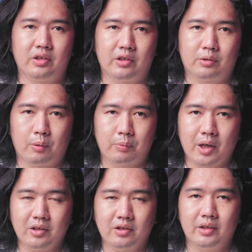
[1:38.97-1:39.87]
series from
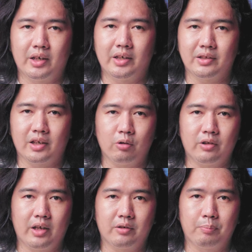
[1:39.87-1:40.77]
Kingston is a
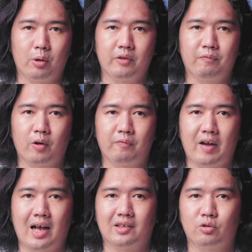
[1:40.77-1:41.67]
good entry point for
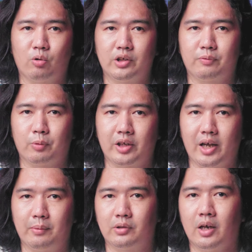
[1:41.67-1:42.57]
fast storage for
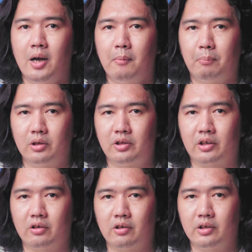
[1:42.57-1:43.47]
games,
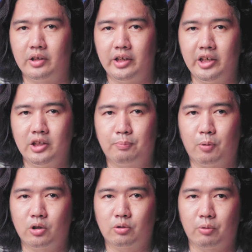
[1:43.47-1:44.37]
particularly
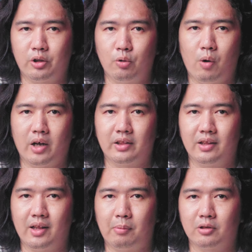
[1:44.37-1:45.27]
esports where you want the
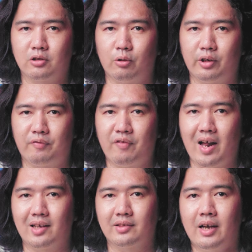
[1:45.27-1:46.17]
levels loaded
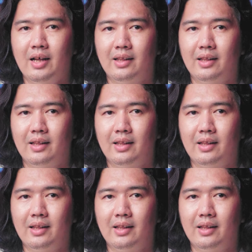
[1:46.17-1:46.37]
fast.